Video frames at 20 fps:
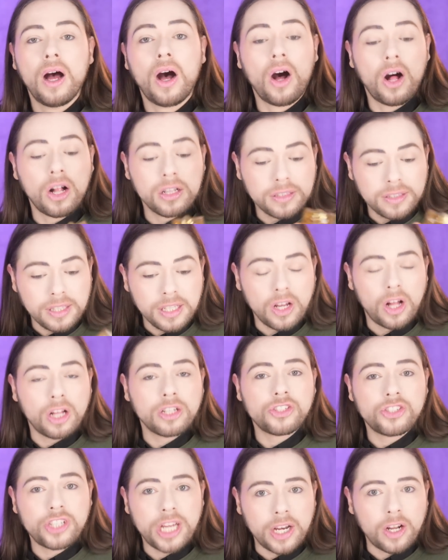All tea, all
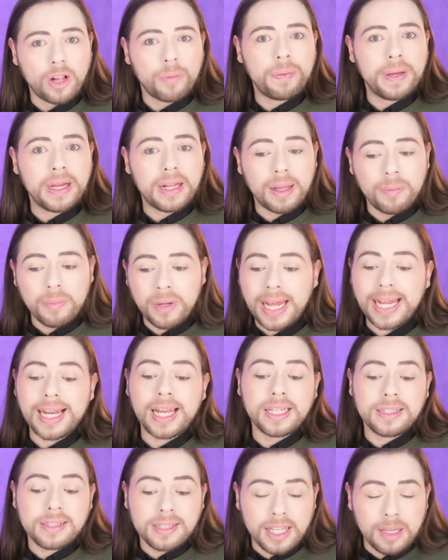shade, all pink lemonade.
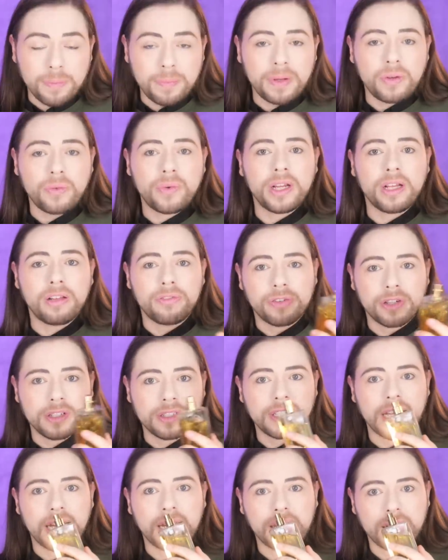Let's keep it real for a
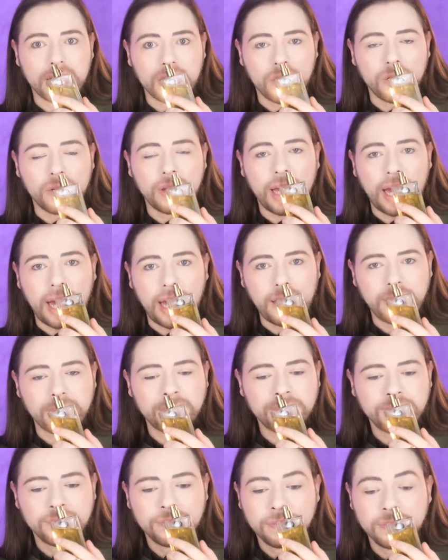second, okay?
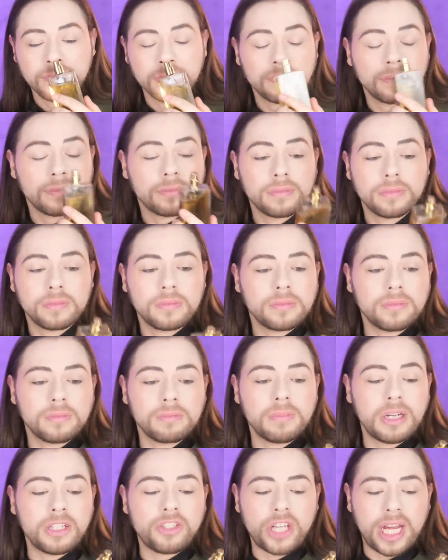
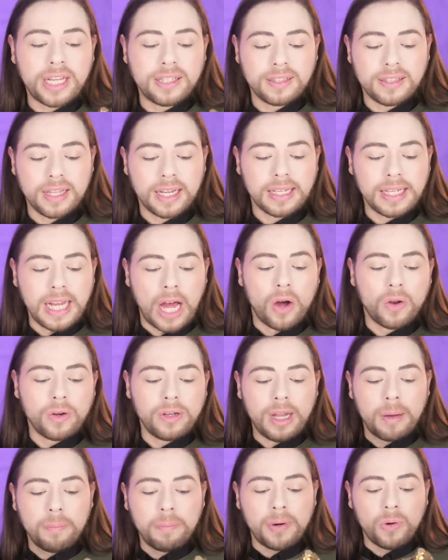Majestic. Now,
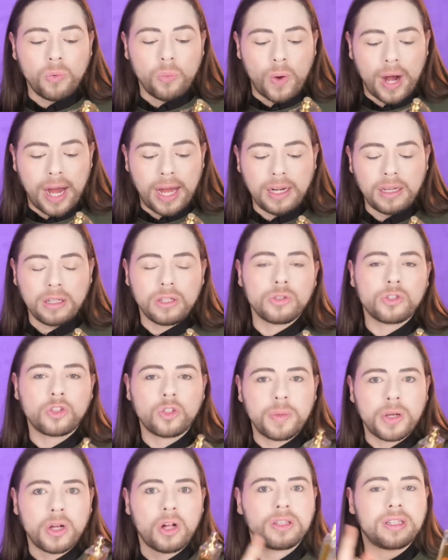Number One used
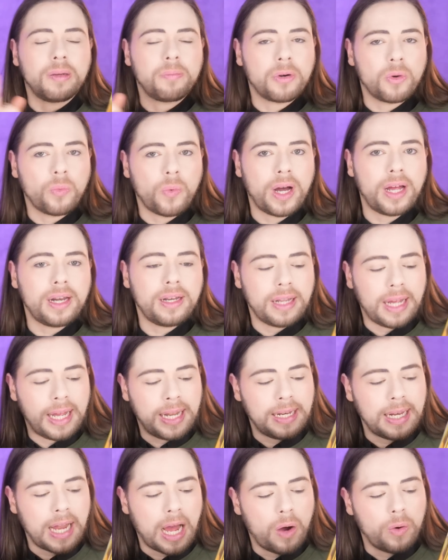to be called Number One,
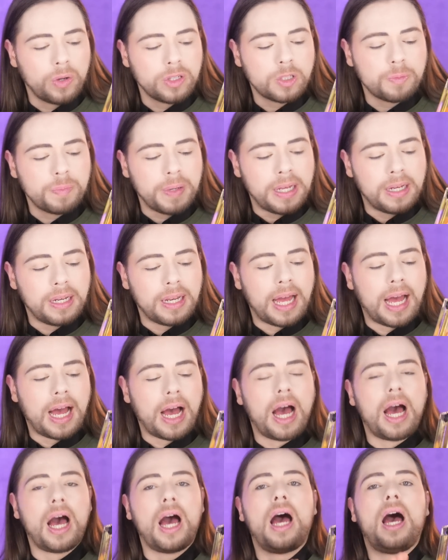and now it's been
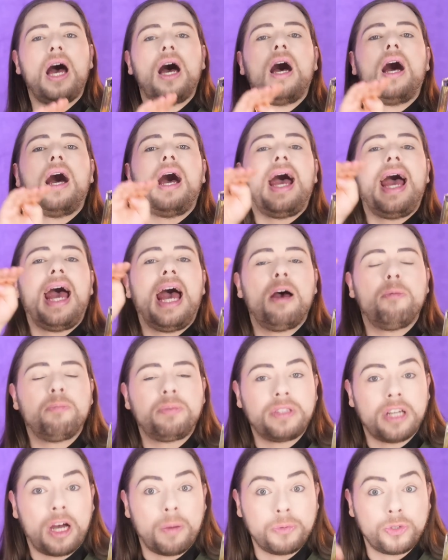
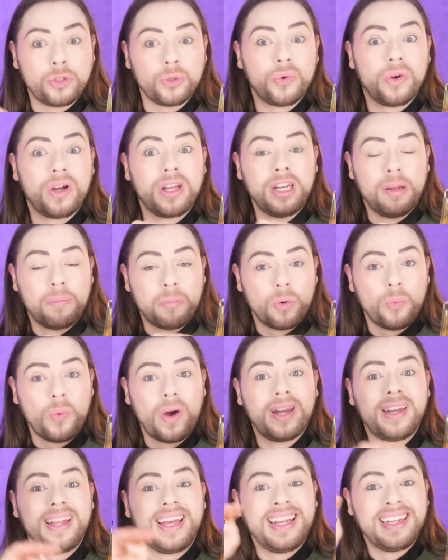amped up to Number
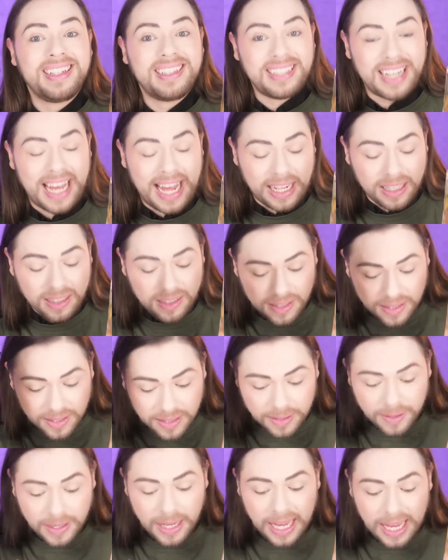One
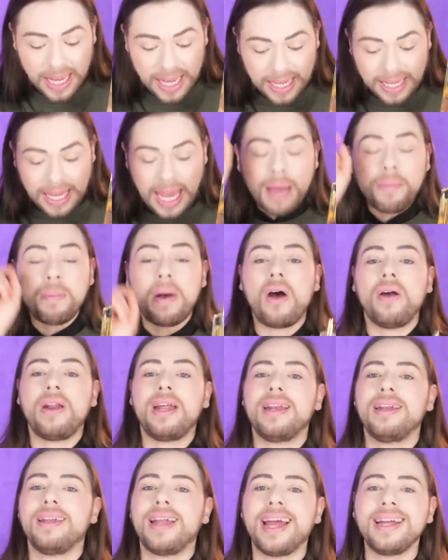Intense. Came out
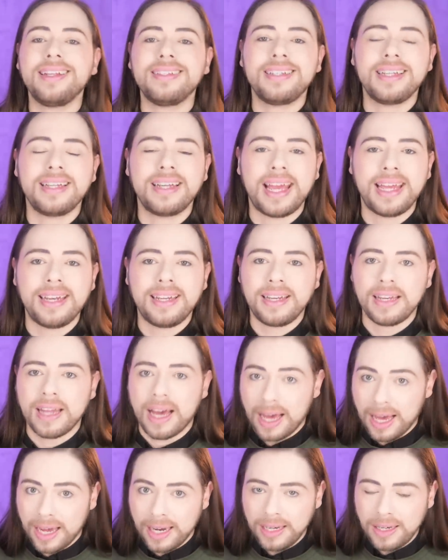in nineteen
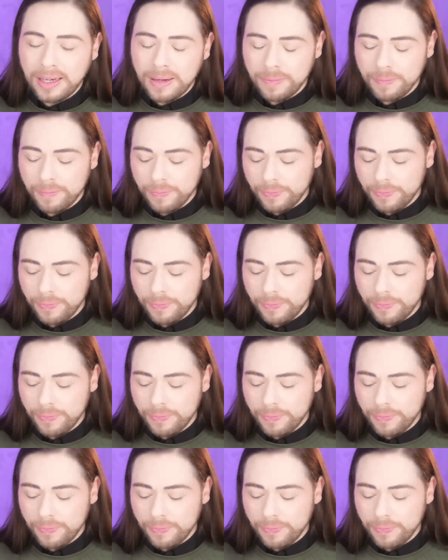eighty-nine.